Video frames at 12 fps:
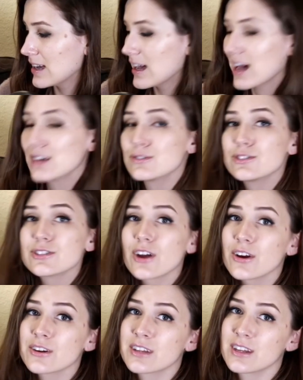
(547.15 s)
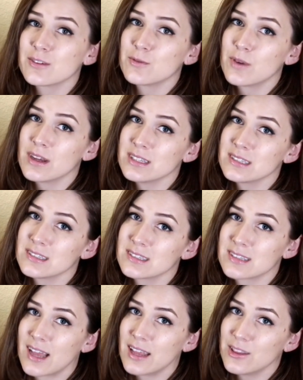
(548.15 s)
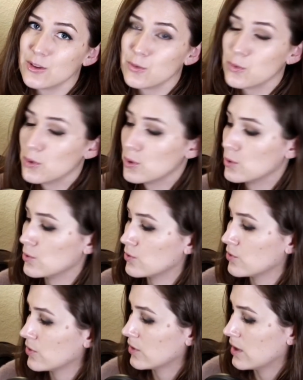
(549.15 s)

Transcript: How dark it was inside the wolf!"